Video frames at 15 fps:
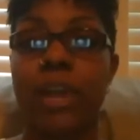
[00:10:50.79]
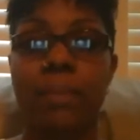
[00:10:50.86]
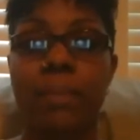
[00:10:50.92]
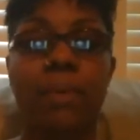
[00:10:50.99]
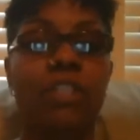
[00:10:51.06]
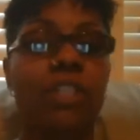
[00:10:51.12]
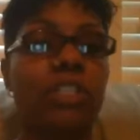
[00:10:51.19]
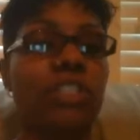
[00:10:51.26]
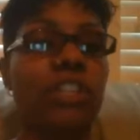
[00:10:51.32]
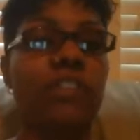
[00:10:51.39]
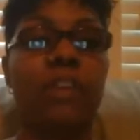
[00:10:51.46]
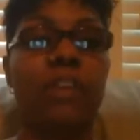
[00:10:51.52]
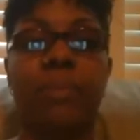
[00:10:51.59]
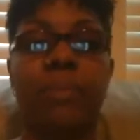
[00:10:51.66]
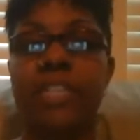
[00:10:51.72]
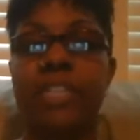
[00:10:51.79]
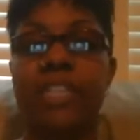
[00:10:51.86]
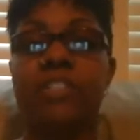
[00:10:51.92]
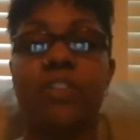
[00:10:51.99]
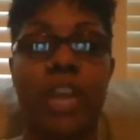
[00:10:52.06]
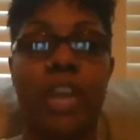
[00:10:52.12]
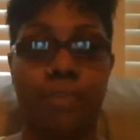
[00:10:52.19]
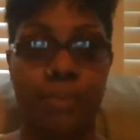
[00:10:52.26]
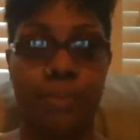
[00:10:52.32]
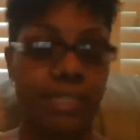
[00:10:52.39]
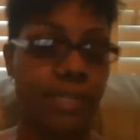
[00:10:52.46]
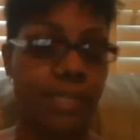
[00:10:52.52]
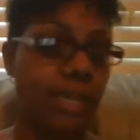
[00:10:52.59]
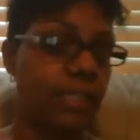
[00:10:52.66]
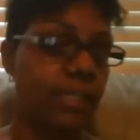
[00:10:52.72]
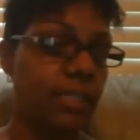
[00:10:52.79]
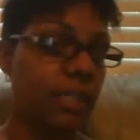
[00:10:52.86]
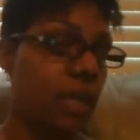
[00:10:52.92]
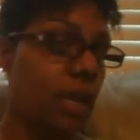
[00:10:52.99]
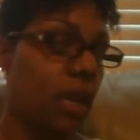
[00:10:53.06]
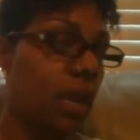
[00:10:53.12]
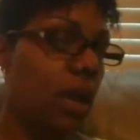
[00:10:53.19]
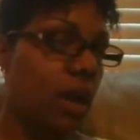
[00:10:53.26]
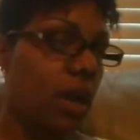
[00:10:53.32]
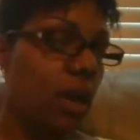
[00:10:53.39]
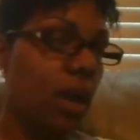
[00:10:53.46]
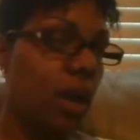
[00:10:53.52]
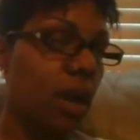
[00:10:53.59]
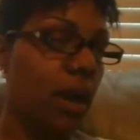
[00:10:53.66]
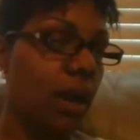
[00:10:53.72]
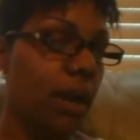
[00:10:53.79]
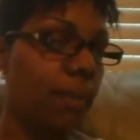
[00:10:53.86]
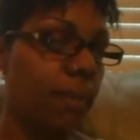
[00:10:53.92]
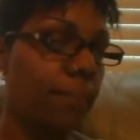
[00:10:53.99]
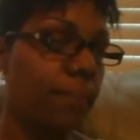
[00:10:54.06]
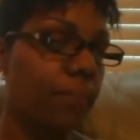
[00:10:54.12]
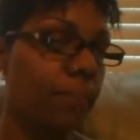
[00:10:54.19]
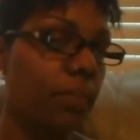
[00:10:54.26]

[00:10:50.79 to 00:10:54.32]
but most conservative places are 8%.